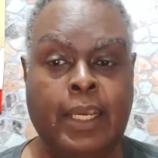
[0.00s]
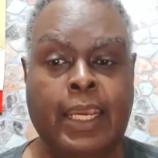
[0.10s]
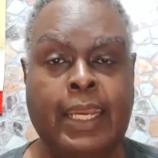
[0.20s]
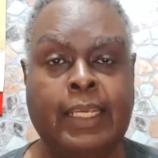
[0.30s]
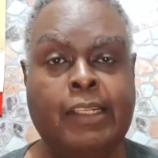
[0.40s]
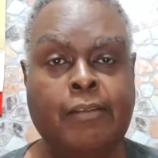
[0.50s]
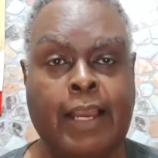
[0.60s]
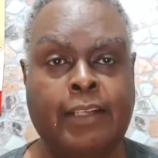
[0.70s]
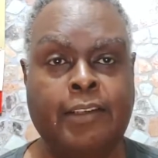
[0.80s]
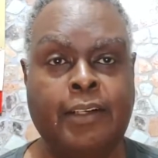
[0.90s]
An
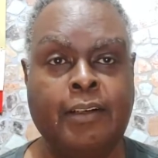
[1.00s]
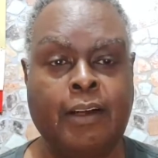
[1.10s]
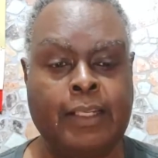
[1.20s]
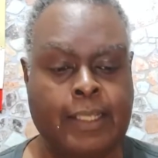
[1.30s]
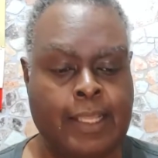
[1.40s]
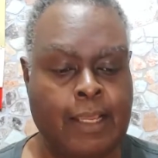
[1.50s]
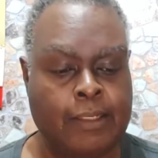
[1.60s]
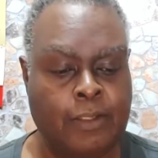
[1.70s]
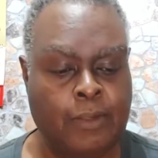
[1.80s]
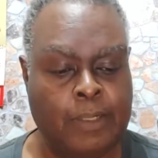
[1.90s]
extraction costs
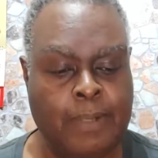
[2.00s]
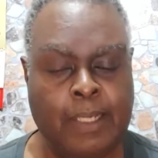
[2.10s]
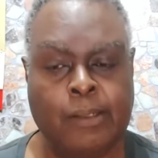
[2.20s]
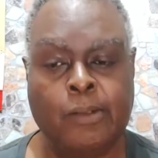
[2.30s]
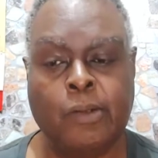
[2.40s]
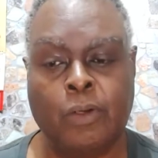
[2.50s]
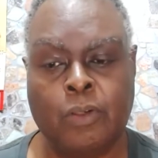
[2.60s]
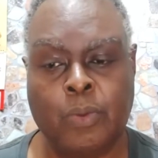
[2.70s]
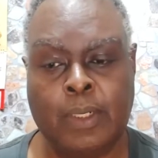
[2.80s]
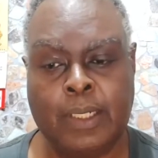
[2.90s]
1,000 US pesos or
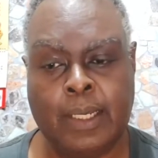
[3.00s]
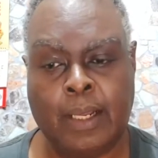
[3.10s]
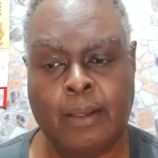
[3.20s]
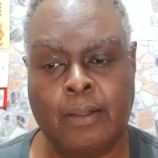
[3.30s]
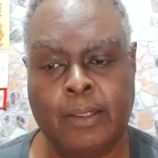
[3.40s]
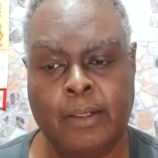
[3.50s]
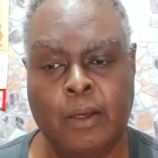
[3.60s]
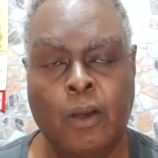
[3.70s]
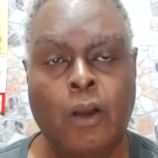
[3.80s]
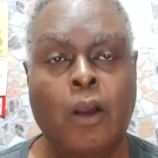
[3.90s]
$20.
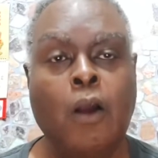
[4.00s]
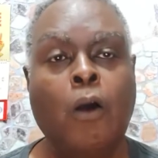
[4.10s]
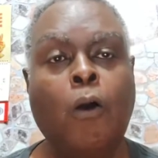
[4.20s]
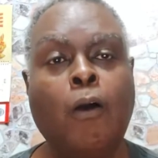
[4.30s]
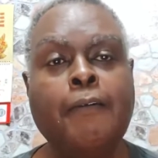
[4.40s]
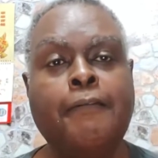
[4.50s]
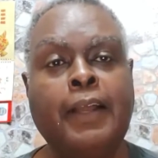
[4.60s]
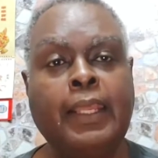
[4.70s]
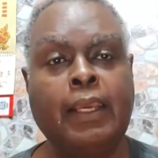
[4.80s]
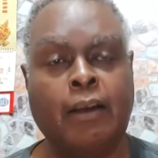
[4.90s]
Or
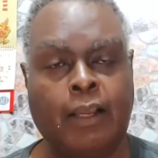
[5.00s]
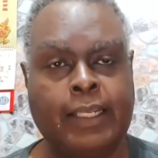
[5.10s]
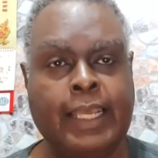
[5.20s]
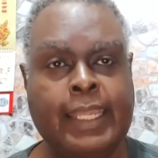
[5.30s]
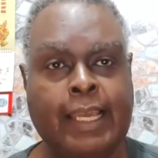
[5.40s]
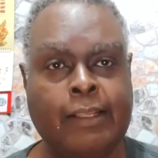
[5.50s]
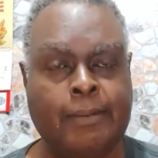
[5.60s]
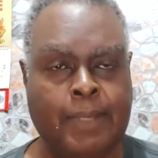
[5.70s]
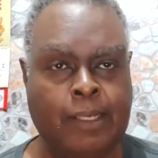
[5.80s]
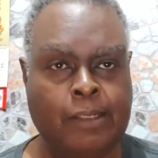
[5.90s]
filling costs
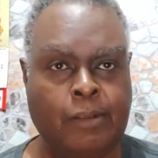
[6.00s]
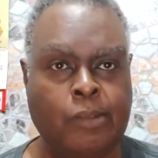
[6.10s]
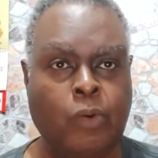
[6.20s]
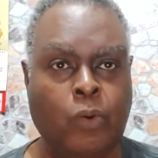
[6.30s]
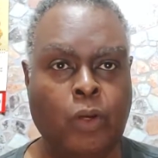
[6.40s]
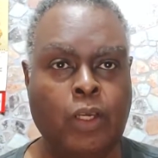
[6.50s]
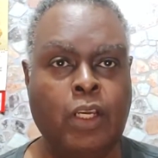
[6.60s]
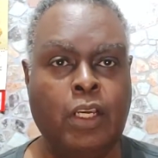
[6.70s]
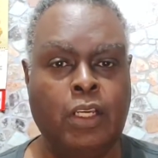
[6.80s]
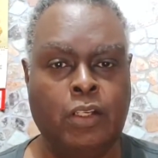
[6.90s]
1,000 pesos or
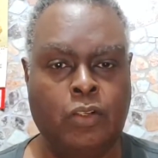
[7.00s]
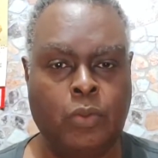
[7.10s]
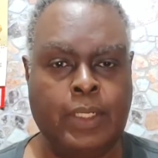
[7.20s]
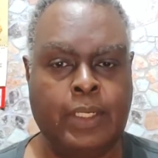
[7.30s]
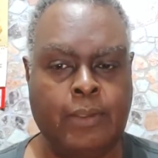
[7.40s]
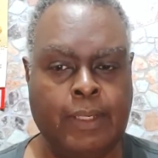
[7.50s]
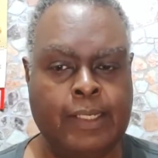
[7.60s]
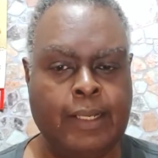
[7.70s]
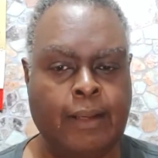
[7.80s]
$20 US.